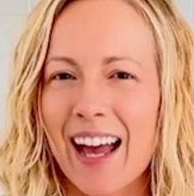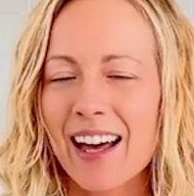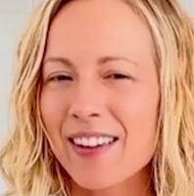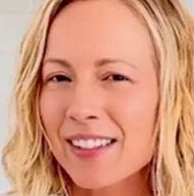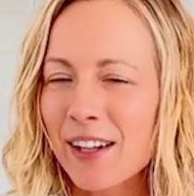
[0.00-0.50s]

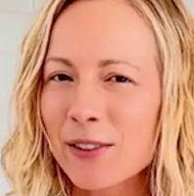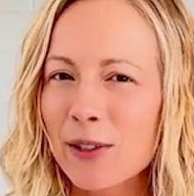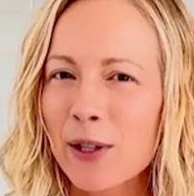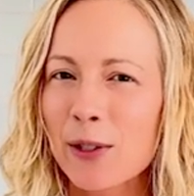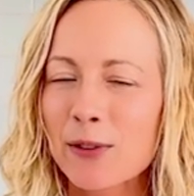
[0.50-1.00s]
And this
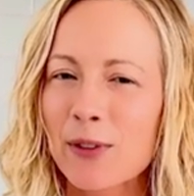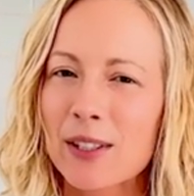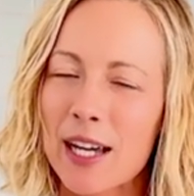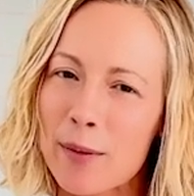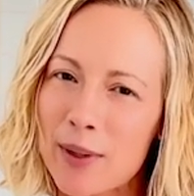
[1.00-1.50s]
also goes
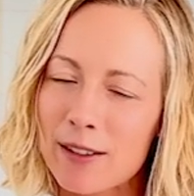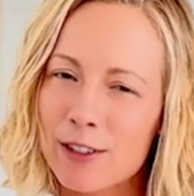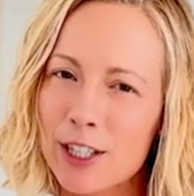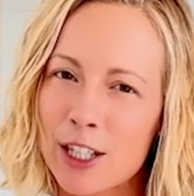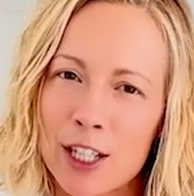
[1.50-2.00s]
for light
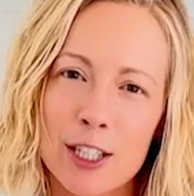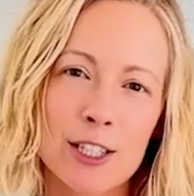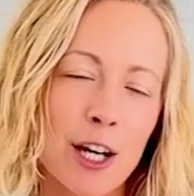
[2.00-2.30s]
brown sugar,